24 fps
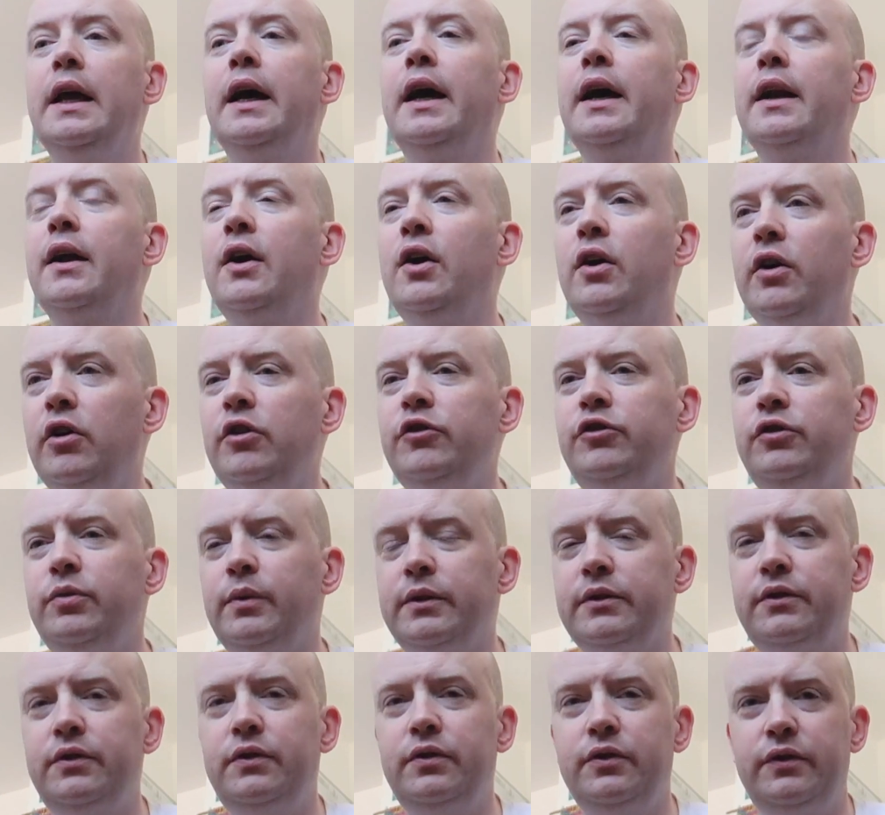And all she
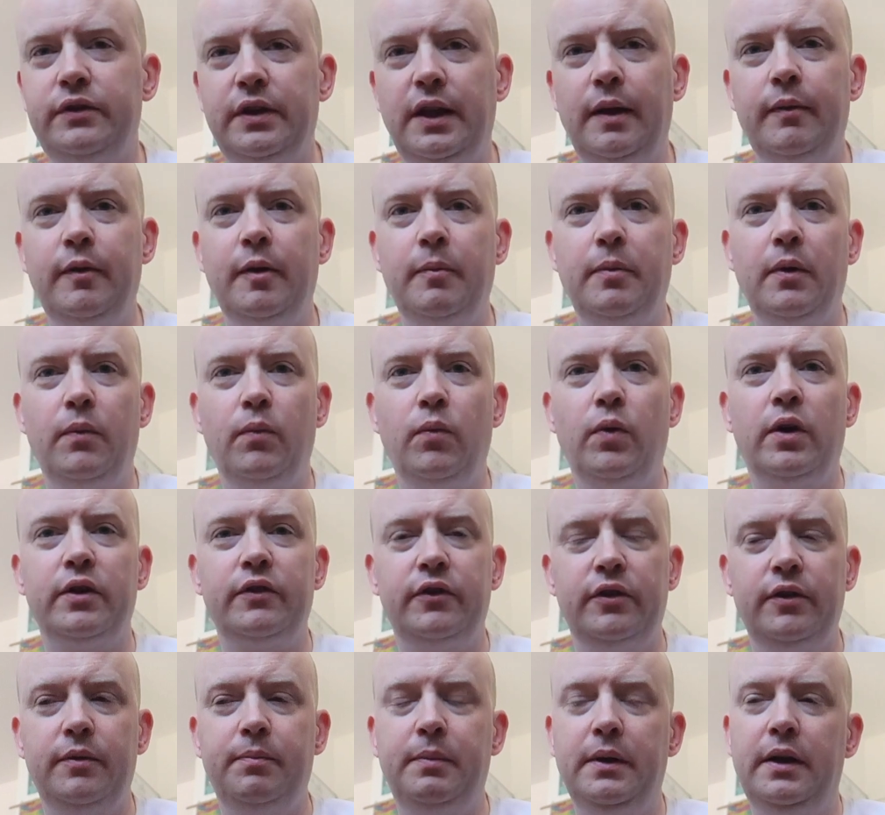wants to do is tell me about what
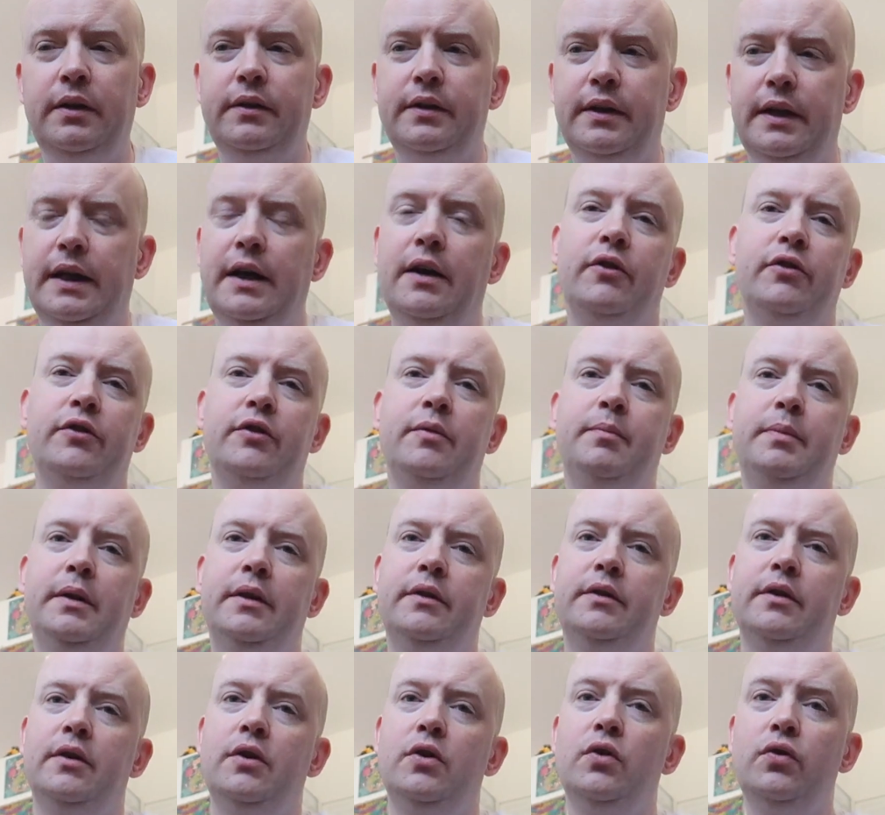she's built and how she's
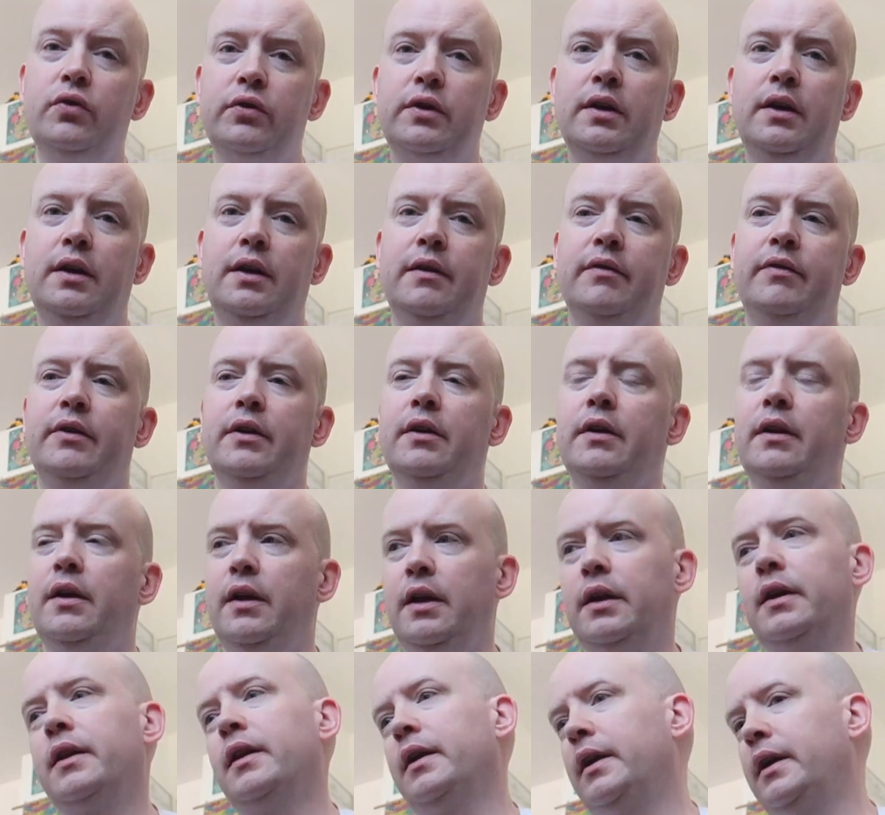built it and who's going to live there and all
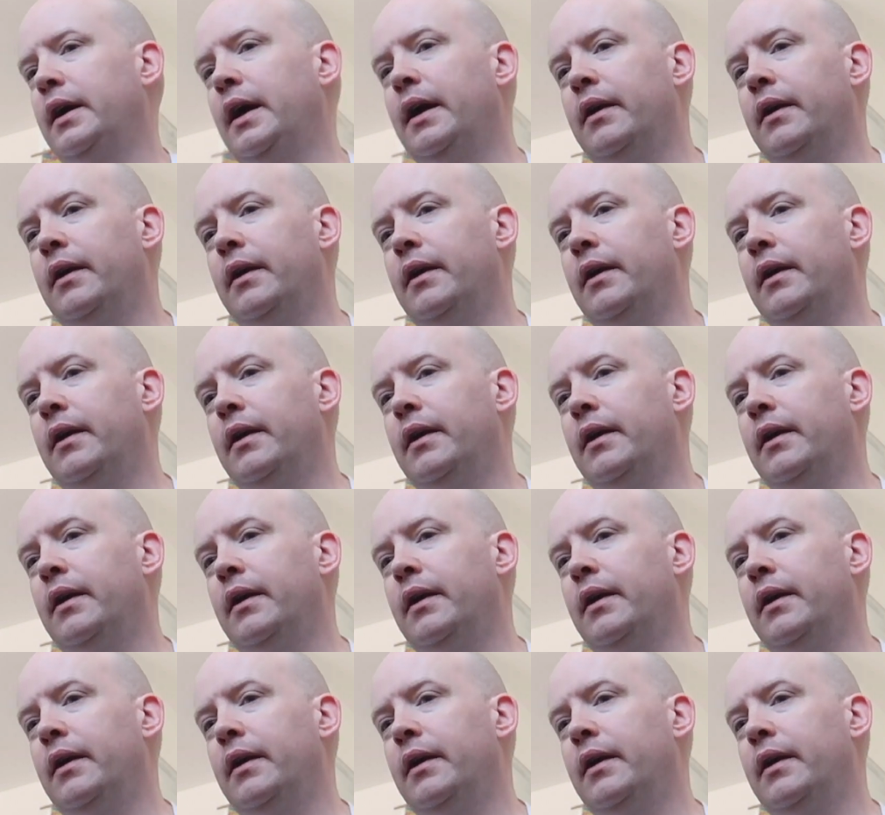that kind of thing.